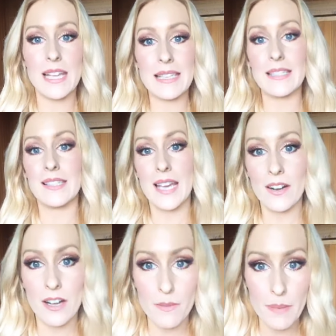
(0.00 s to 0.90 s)
need to
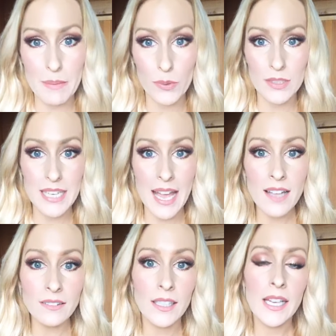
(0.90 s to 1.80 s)
tear other people down